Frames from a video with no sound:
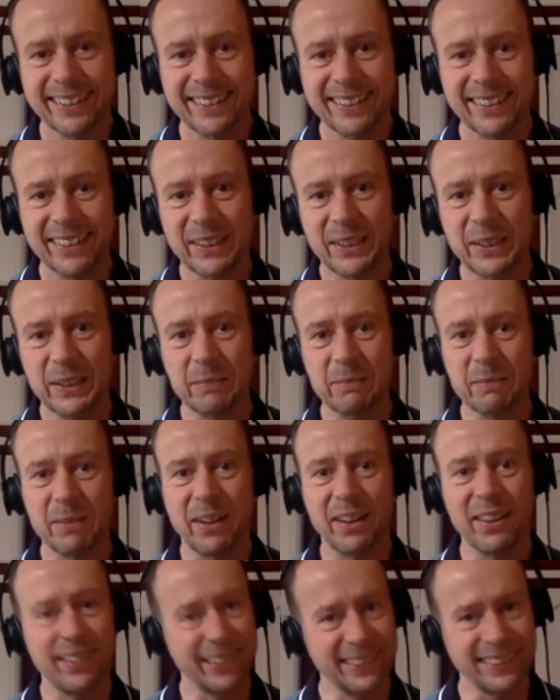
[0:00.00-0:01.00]

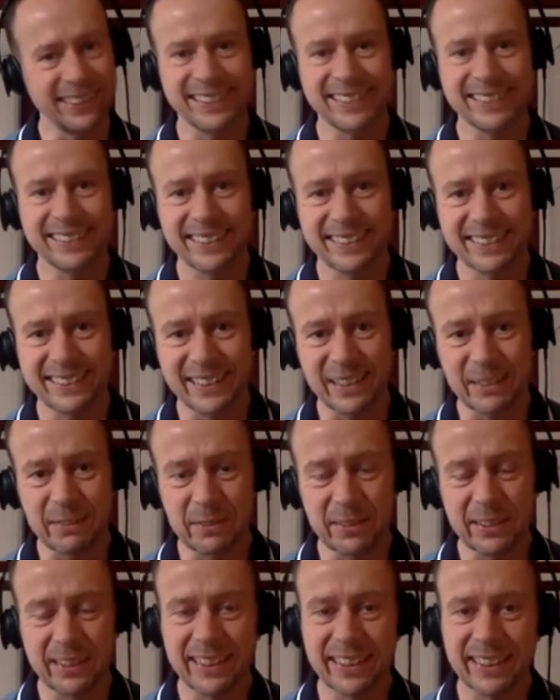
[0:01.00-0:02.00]
I think it's
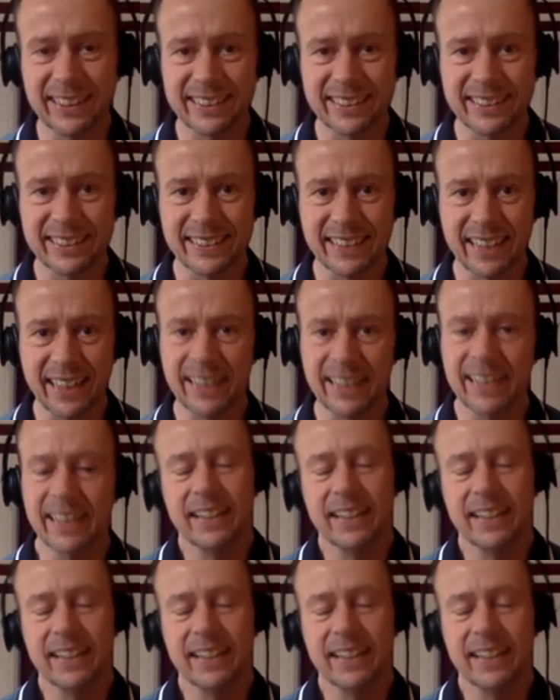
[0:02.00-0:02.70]
definitely here to stay,